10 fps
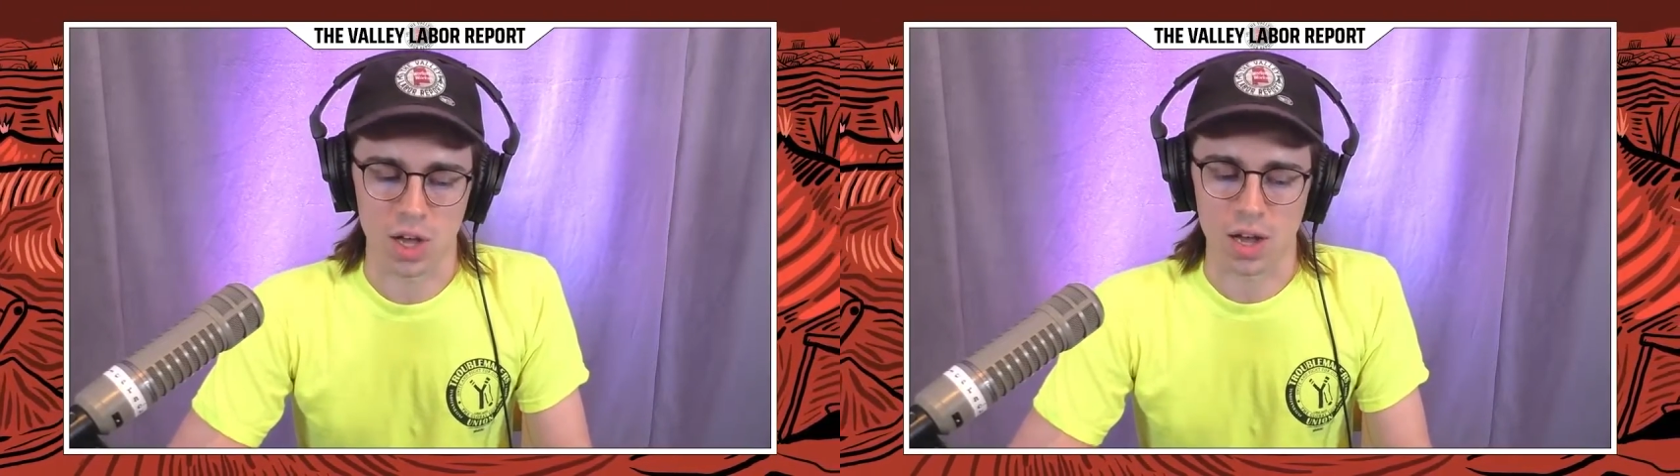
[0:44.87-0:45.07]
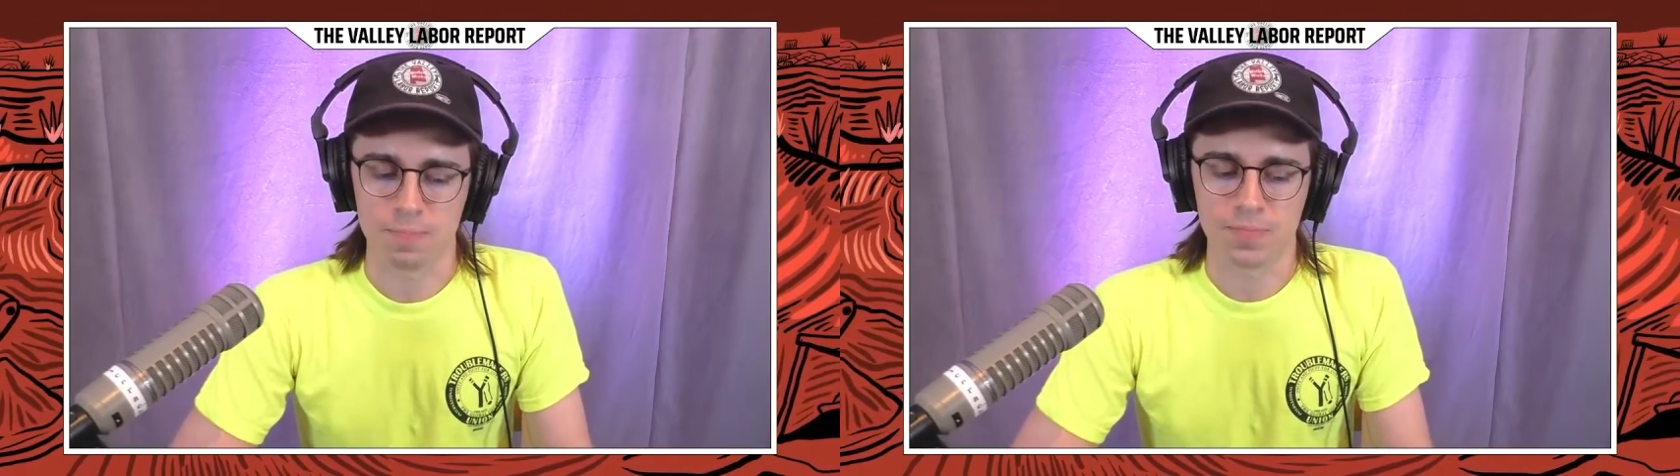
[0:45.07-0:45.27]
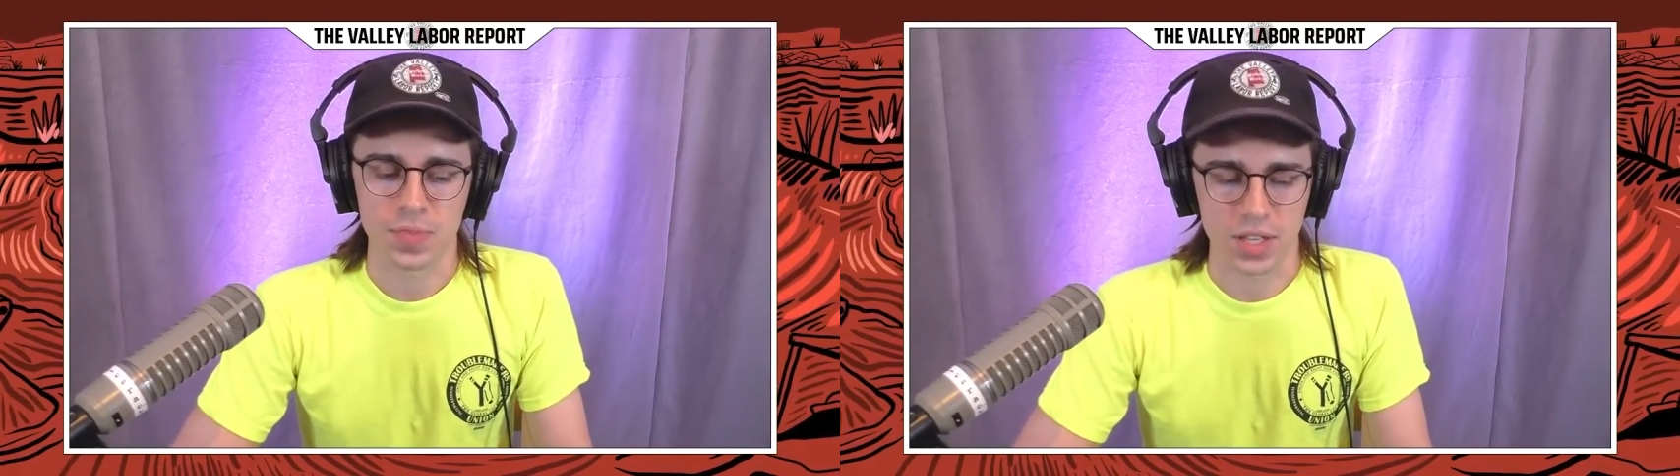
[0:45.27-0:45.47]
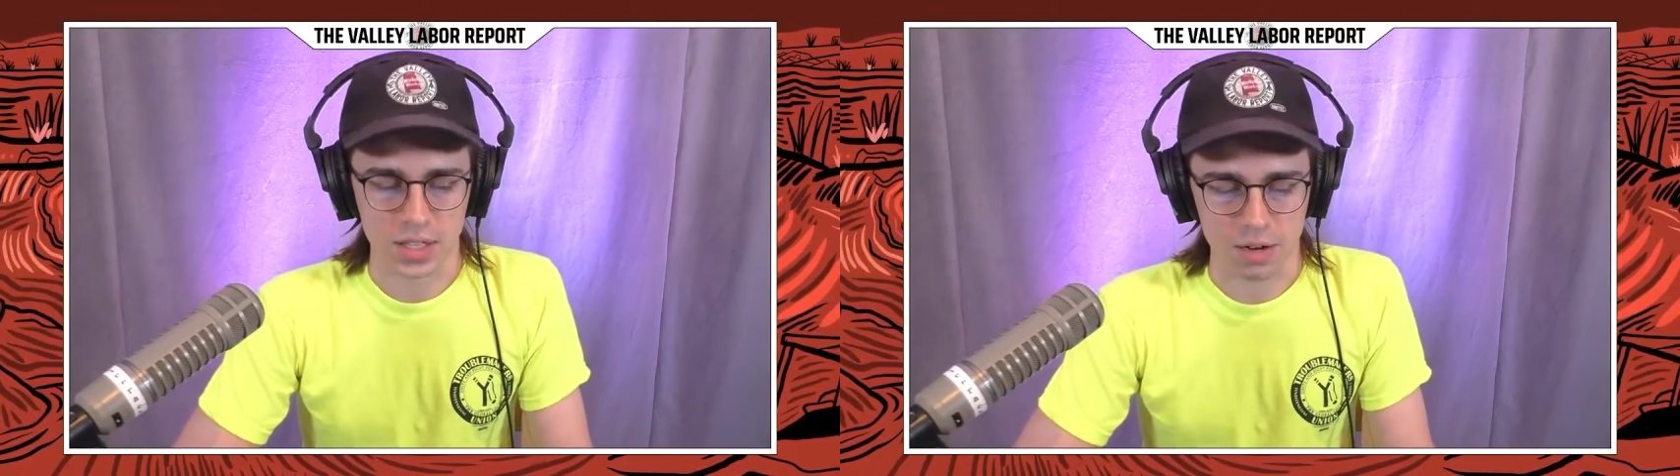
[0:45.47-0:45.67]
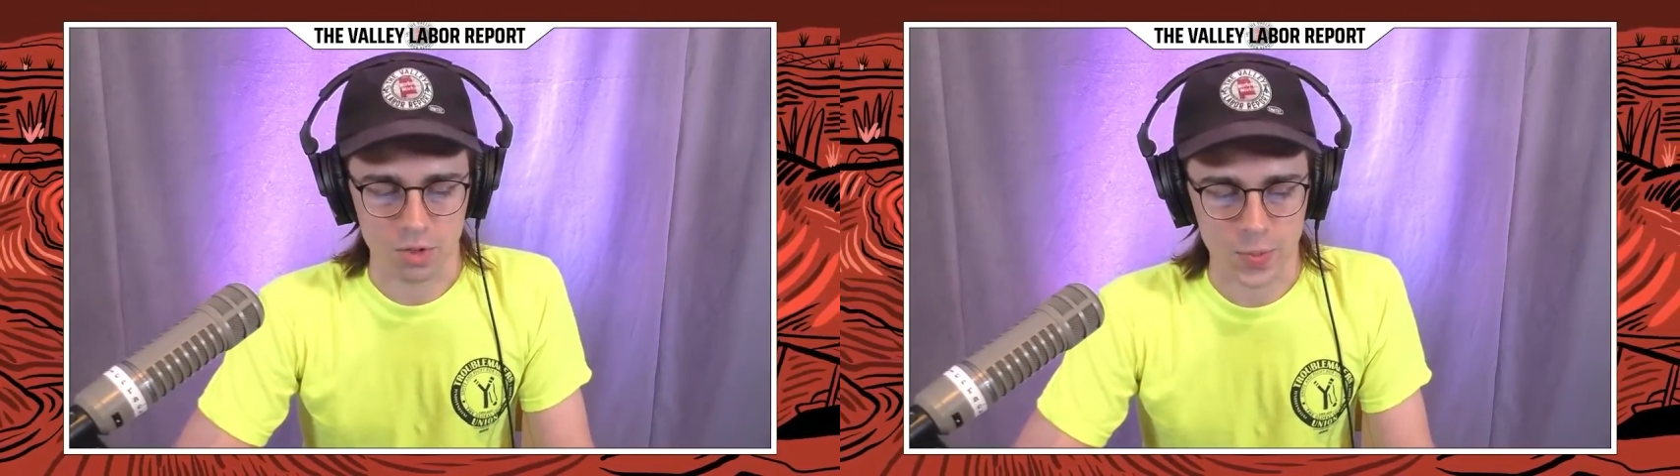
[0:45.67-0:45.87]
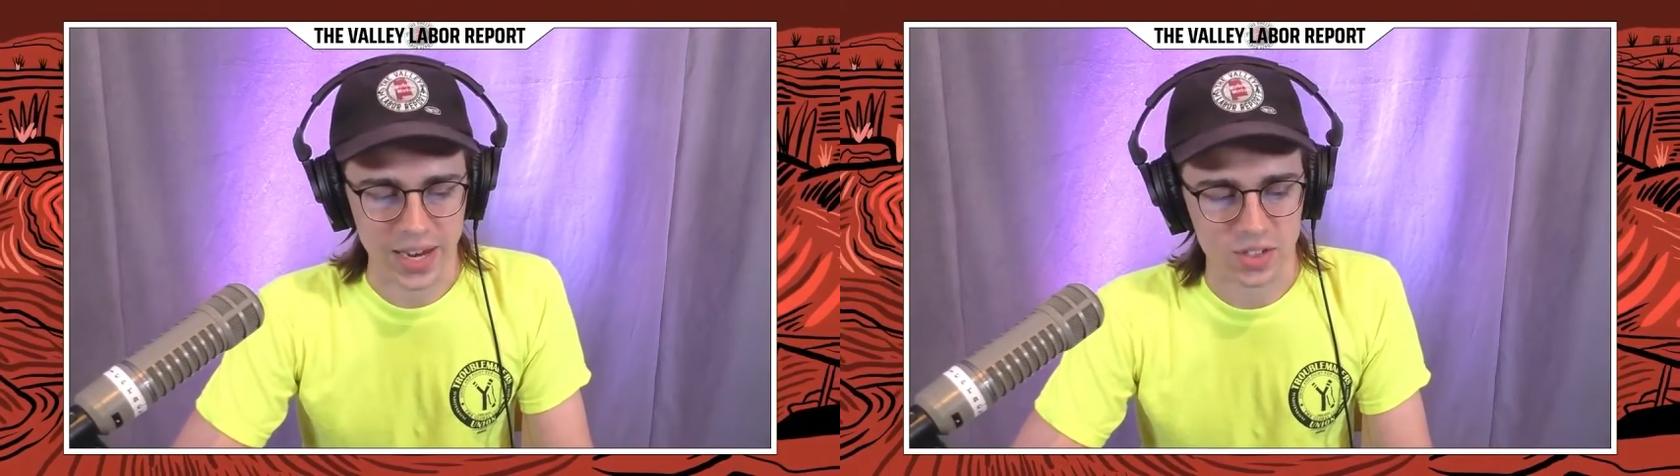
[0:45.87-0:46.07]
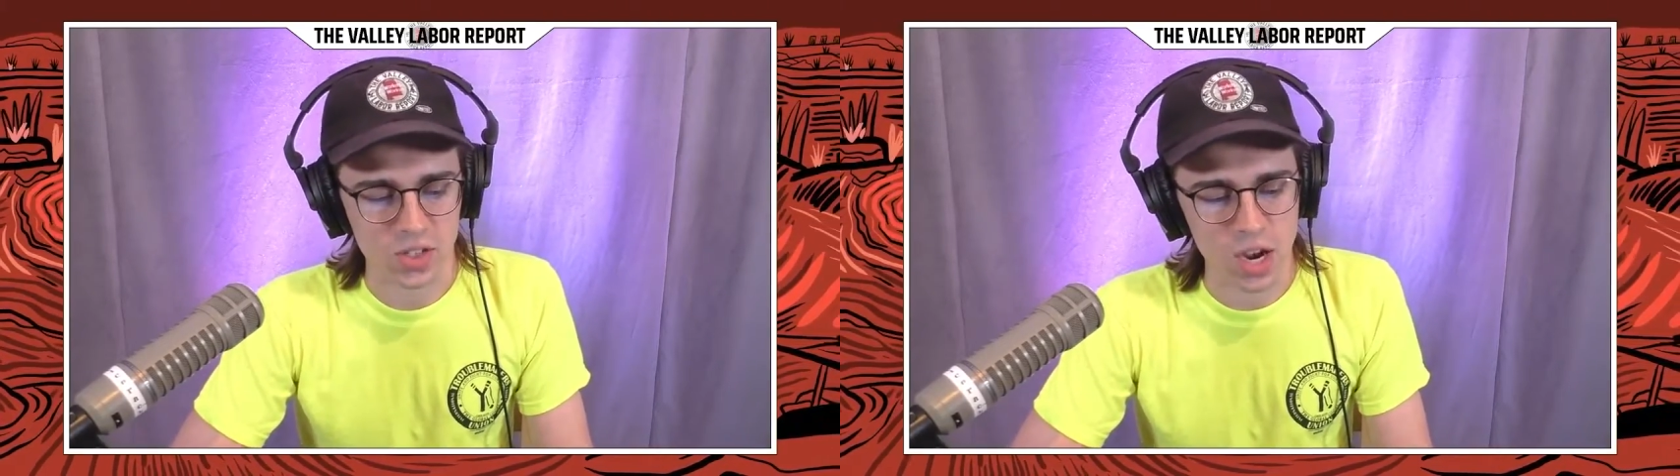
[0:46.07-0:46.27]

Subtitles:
law in that respect.